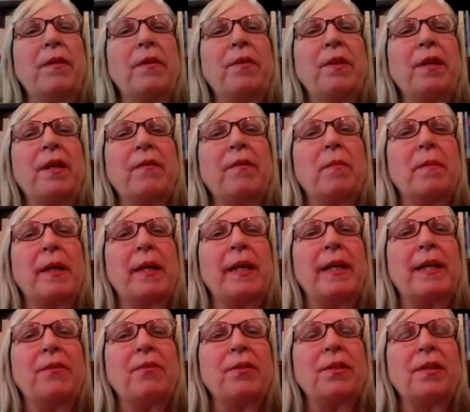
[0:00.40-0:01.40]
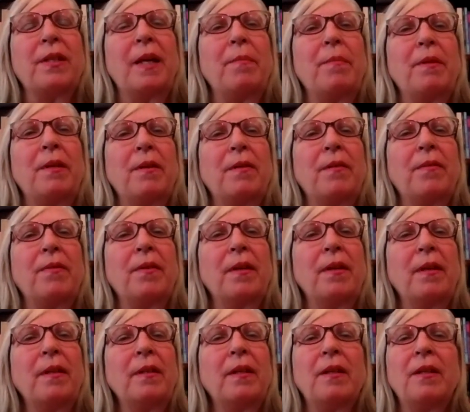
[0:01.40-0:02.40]
if you give them a contraceptive,
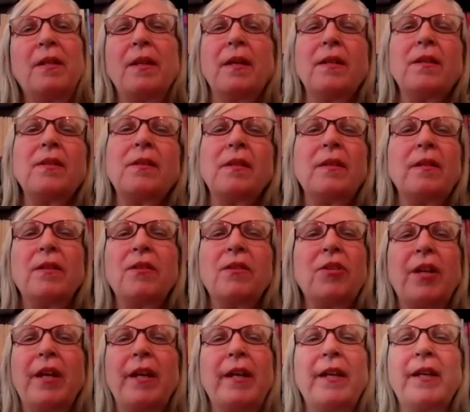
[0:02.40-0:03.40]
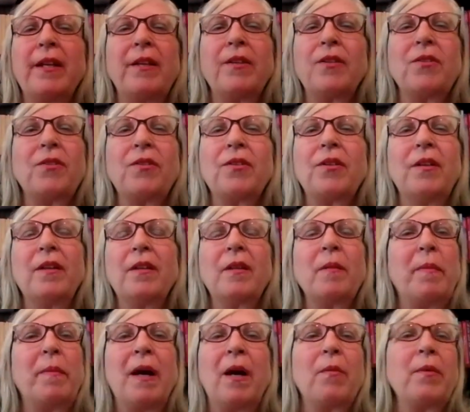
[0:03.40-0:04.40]
that doesn't change the
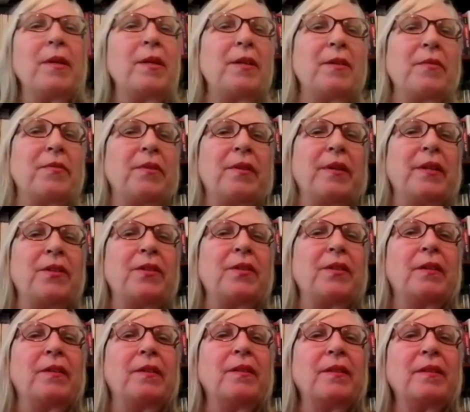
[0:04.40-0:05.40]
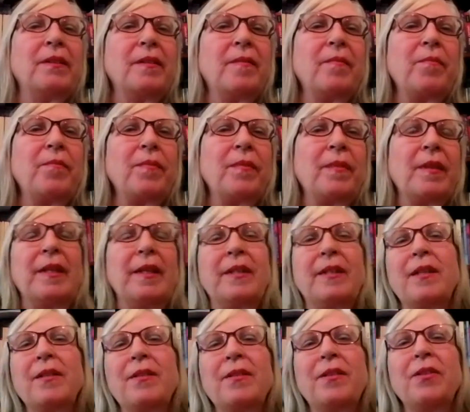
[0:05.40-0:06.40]
power differential. That
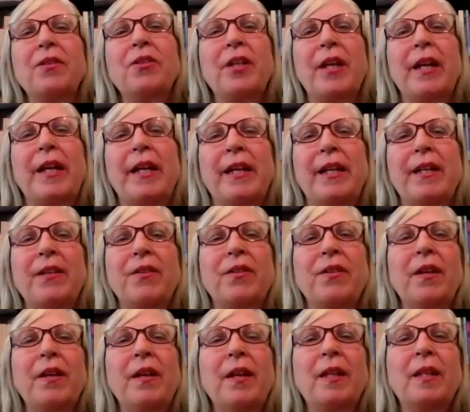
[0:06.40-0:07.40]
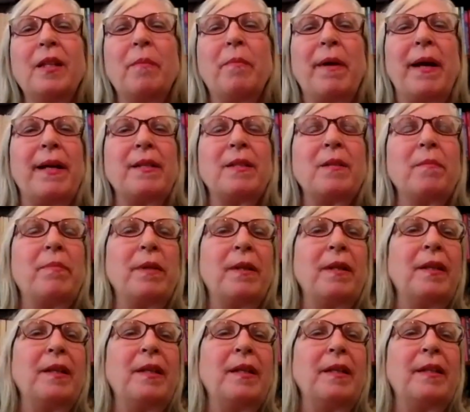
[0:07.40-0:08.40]
doesn't change the
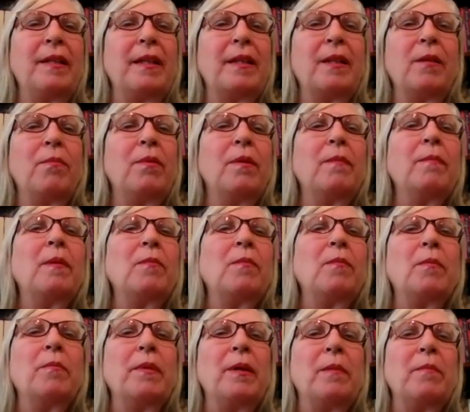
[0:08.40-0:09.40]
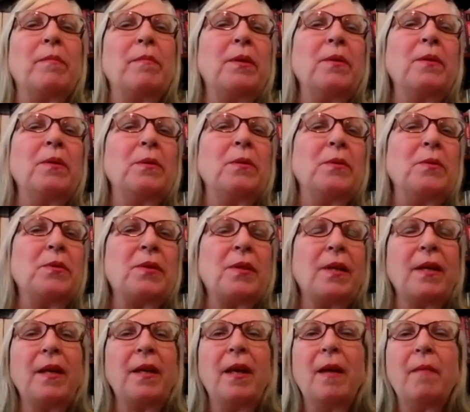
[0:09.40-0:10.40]
possibility that the woman will be abused
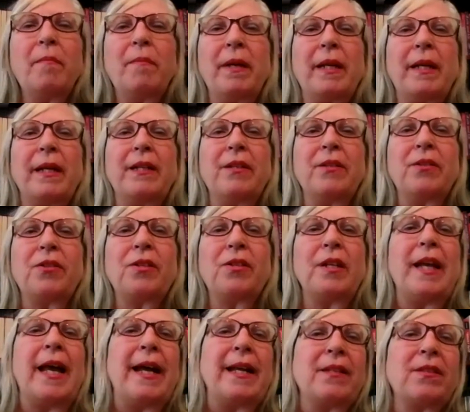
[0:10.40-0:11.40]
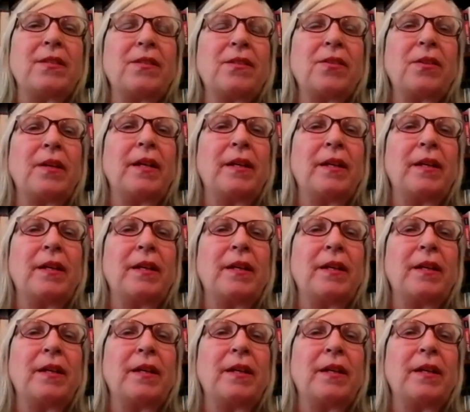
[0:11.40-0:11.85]
because she asks